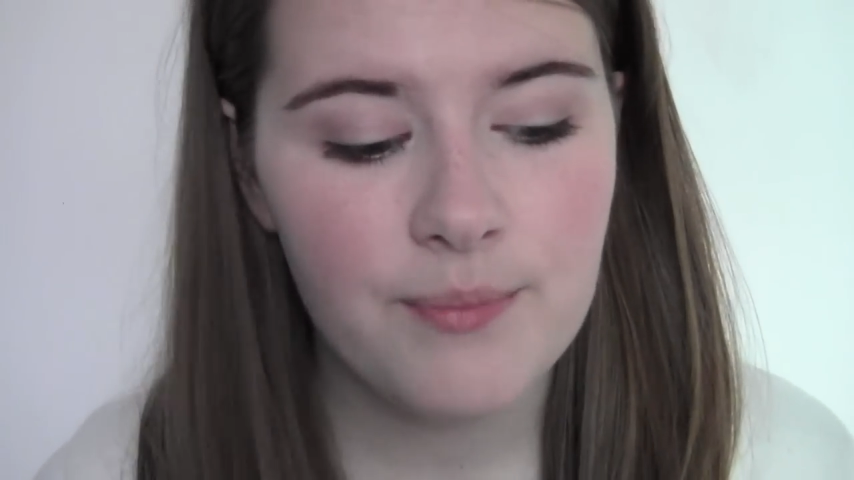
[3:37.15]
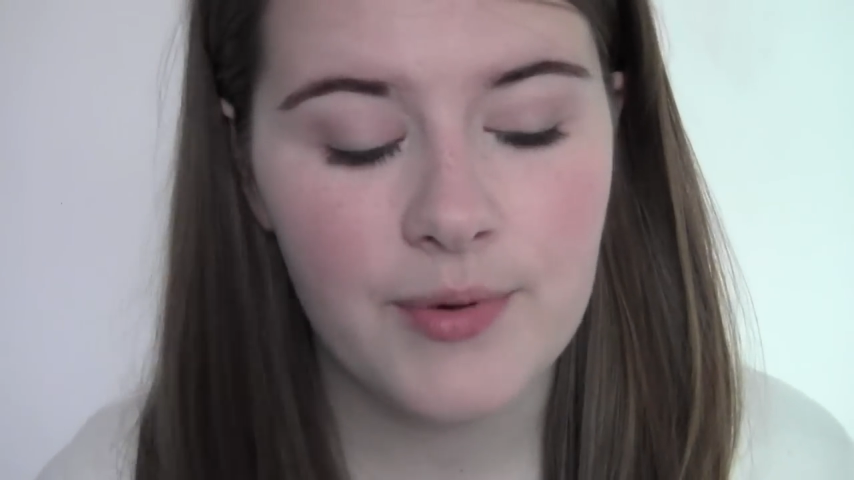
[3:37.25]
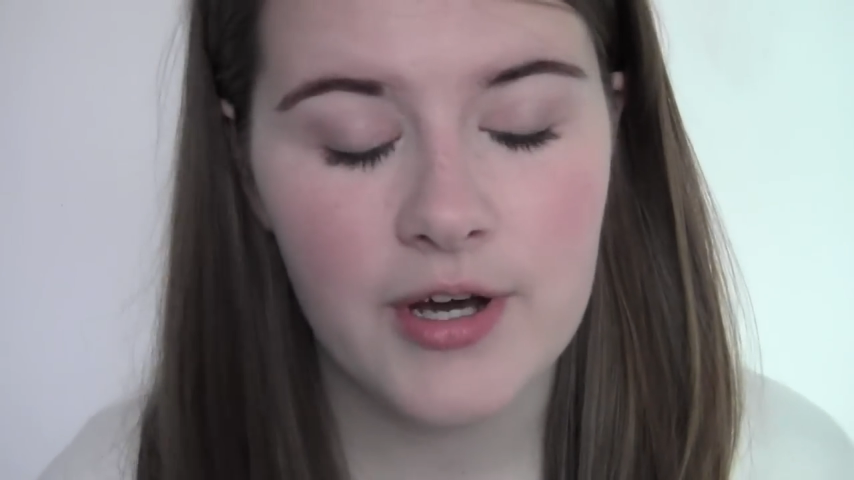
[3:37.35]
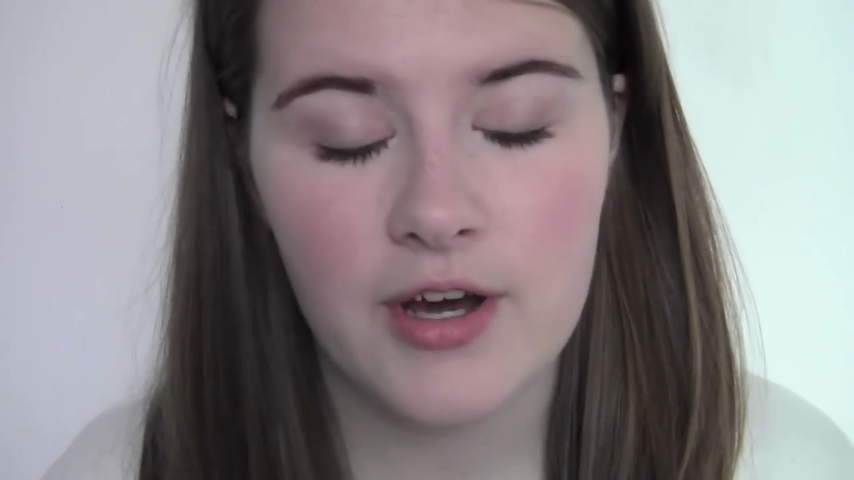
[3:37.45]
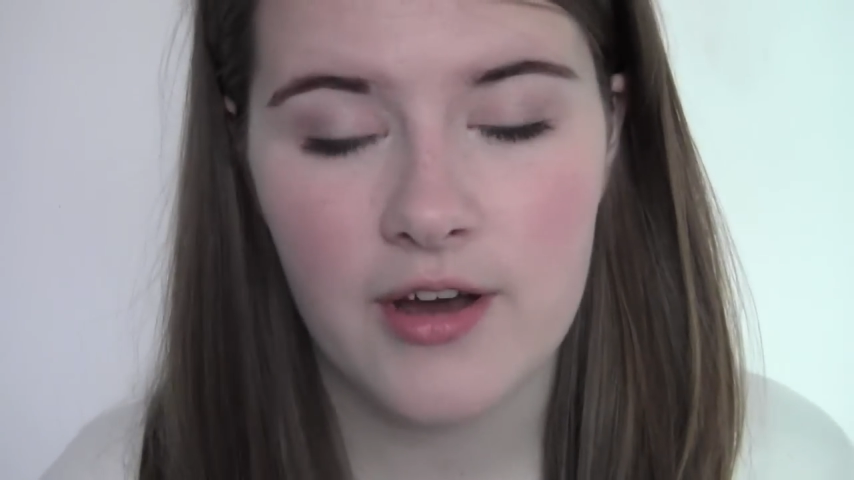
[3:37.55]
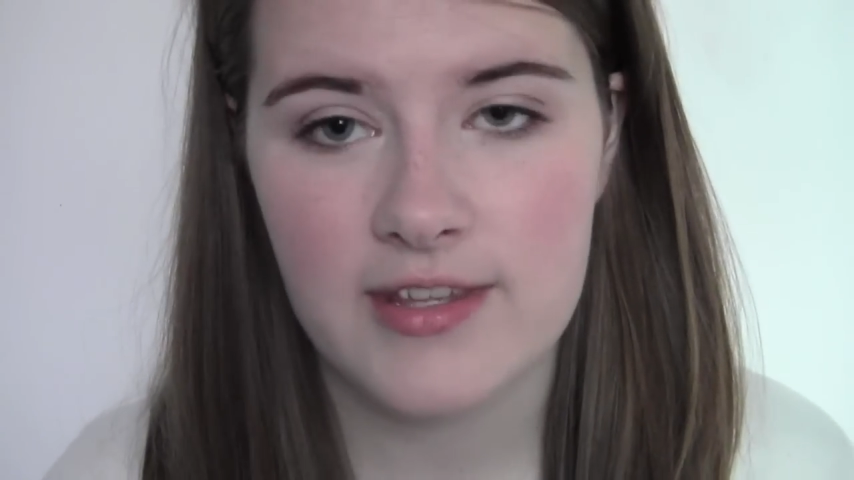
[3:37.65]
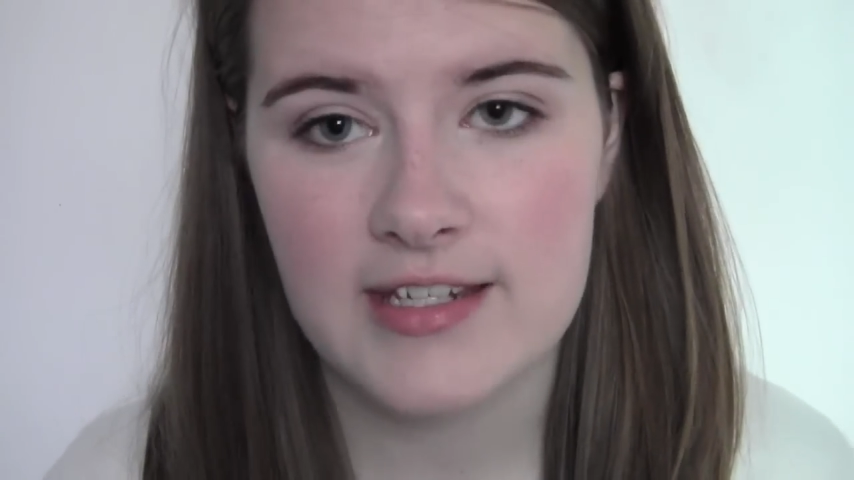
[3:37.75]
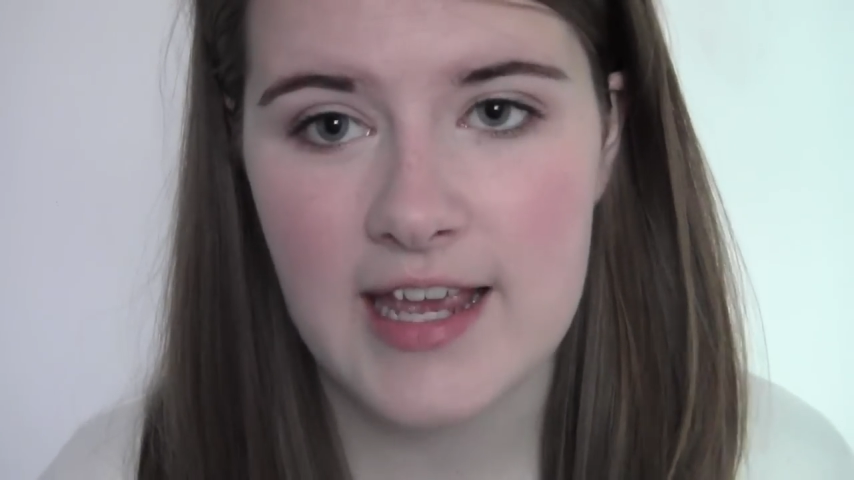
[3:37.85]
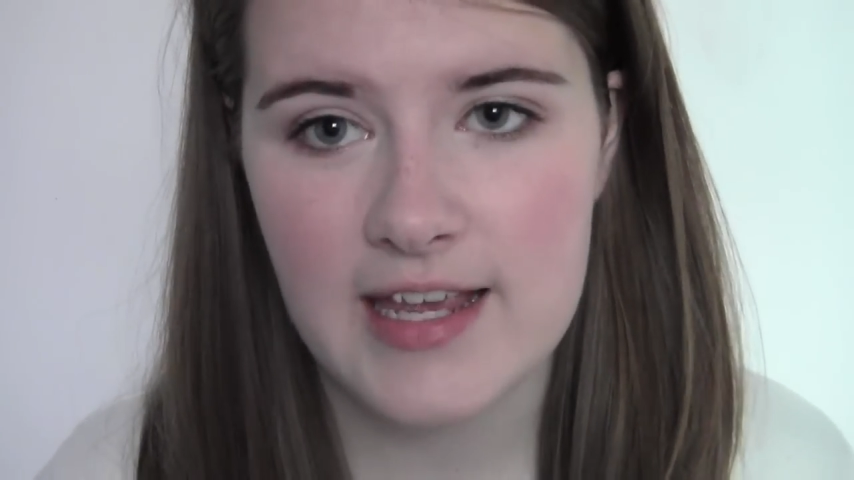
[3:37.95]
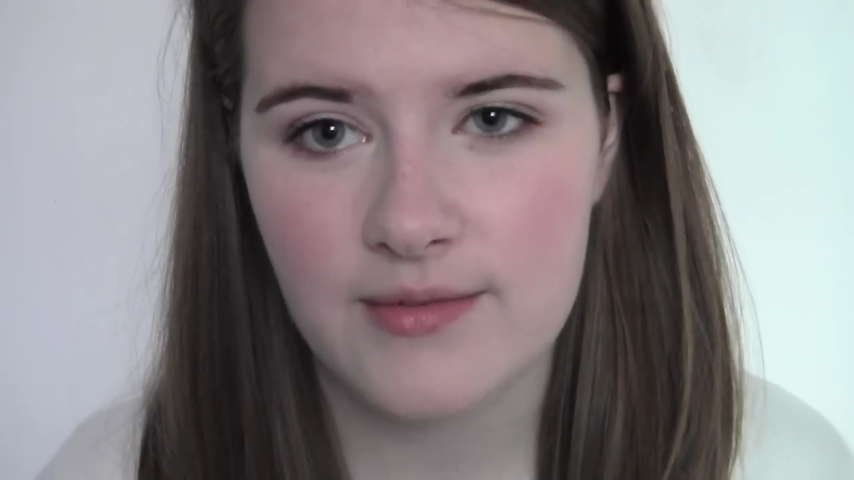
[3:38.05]
but on the
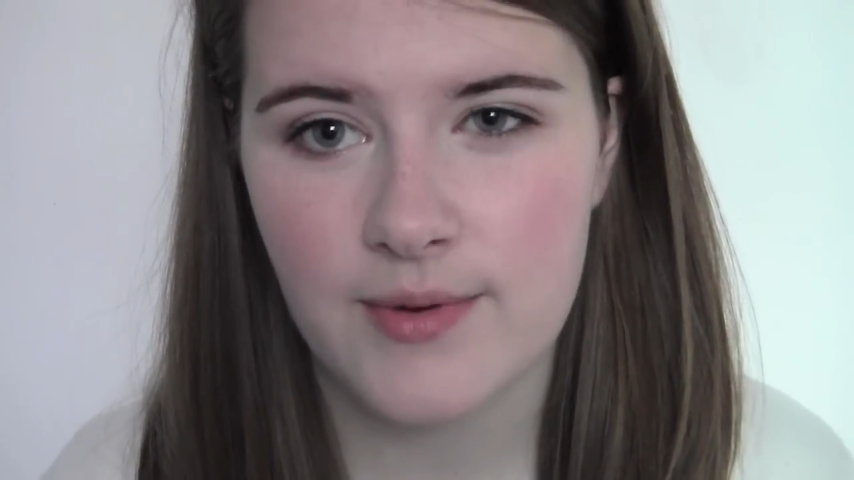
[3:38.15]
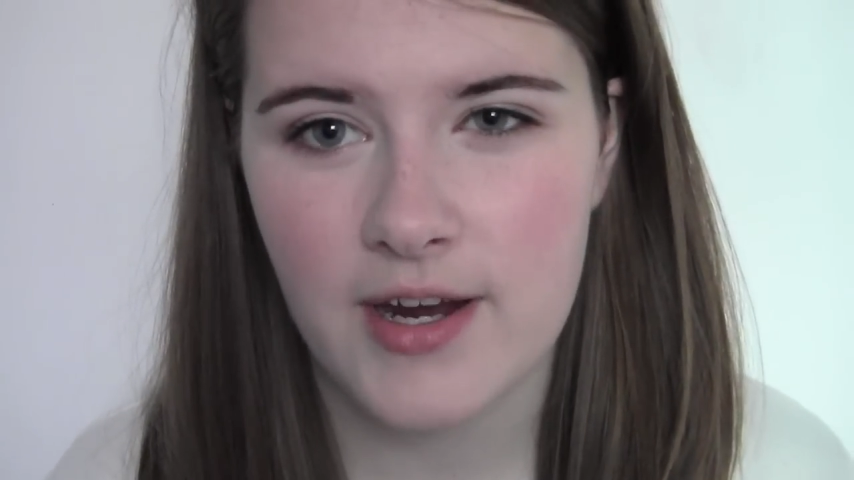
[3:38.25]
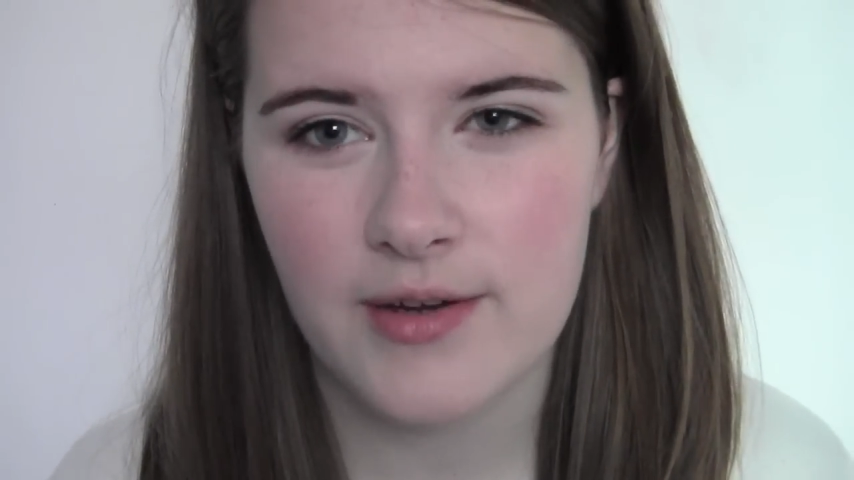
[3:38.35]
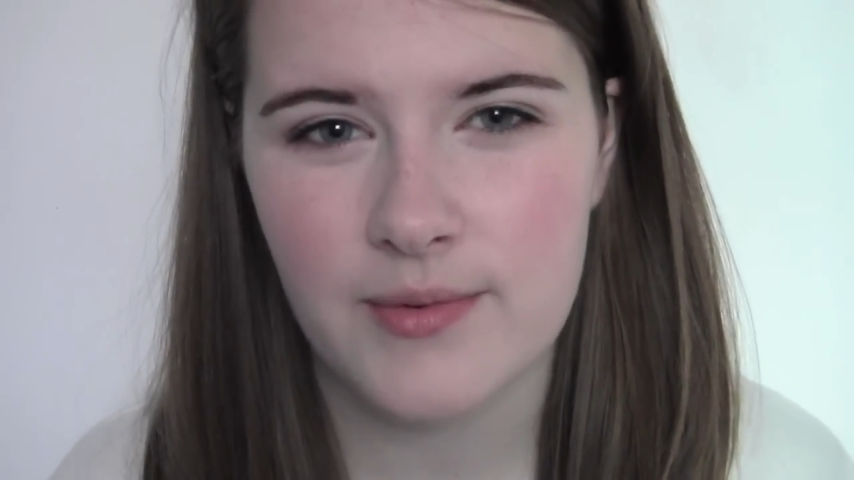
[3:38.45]
days where I